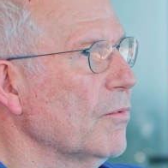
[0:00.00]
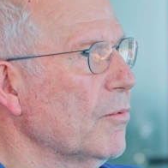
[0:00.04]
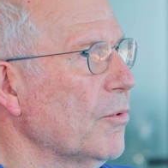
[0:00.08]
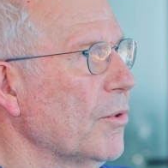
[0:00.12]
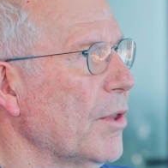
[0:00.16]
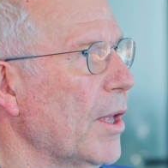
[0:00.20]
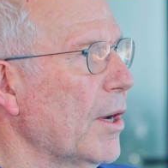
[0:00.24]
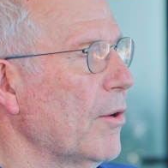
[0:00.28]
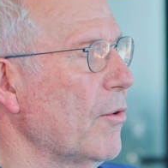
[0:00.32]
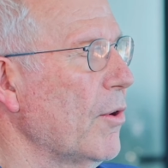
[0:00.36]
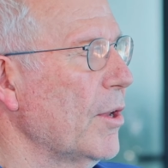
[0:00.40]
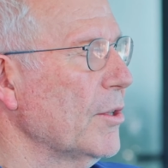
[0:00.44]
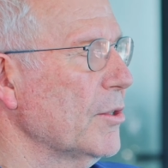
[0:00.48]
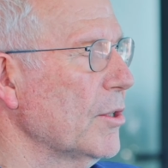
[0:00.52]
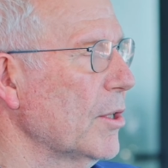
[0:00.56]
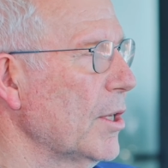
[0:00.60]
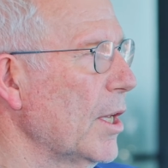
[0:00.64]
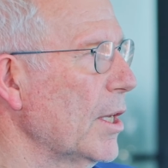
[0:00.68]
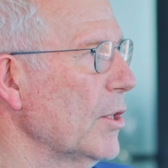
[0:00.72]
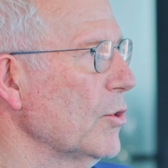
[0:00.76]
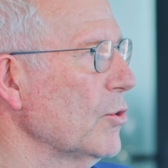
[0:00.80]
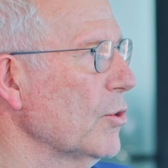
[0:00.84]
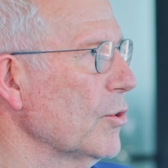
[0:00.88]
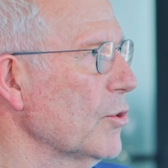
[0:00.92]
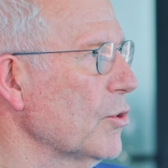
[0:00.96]
for that
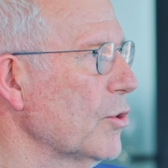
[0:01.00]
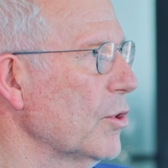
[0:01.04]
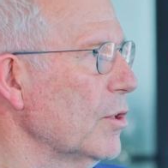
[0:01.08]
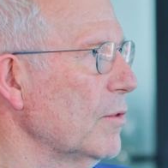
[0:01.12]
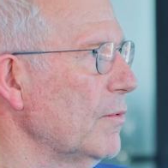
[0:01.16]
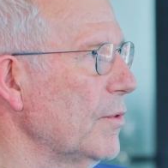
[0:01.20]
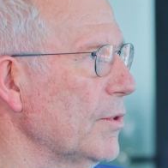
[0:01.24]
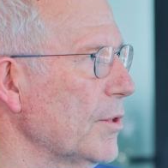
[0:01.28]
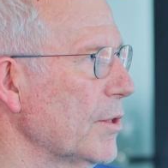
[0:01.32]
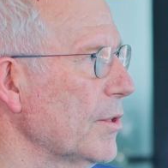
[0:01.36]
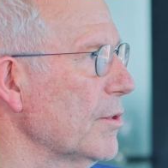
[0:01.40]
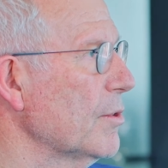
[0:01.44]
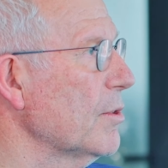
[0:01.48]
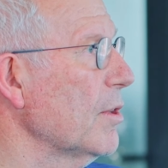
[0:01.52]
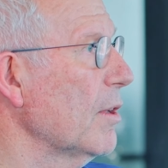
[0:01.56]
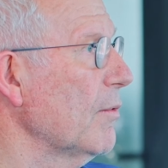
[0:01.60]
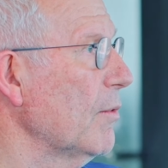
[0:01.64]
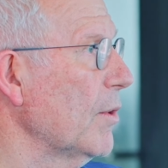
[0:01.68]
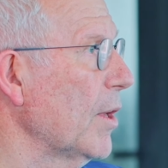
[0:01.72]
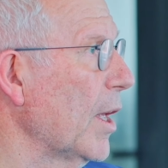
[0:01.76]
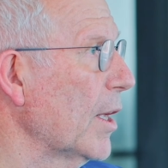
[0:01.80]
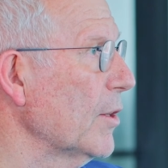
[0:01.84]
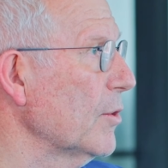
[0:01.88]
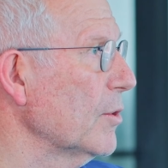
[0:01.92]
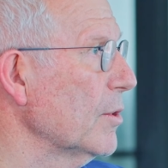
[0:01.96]
residential service is
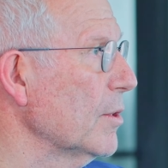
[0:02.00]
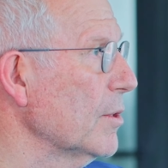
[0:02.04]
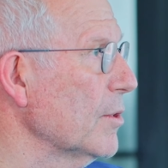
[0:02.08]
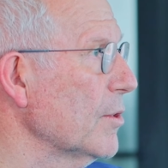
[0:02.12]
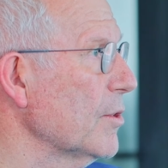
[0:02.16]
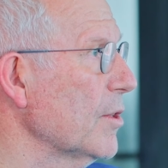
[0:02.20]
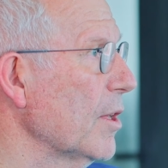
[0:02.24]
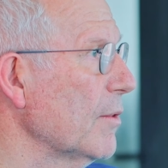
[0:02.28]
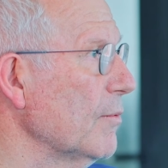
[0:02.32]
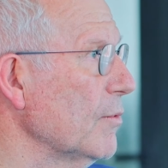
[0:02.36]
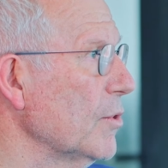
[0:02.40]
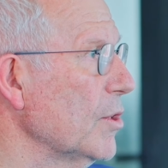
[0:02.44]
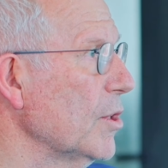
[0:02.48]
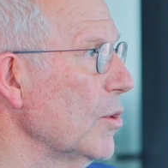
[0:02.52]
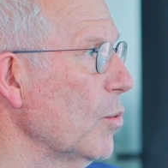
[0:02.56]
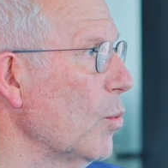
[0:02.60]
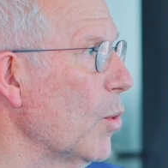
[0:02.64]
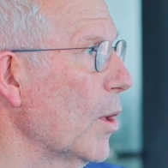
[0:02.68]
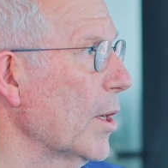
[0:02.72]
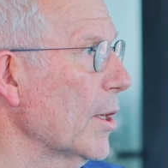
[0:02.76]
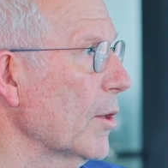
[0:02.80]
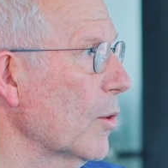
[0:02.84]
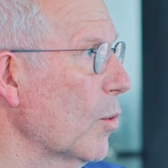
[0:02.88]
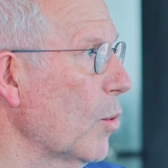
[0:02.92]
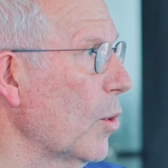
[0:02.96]

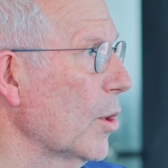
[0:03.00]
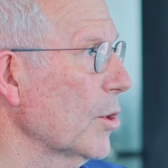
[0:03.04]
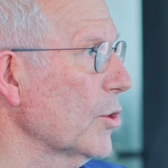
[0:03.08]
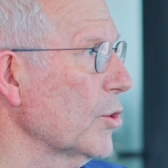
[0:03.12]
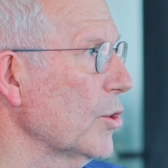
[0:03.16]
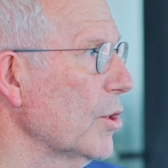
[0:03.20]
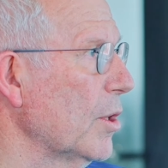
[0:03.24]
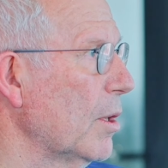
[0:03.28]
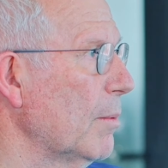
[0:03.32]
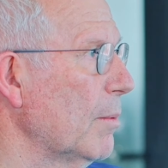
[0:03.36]
771 kwacha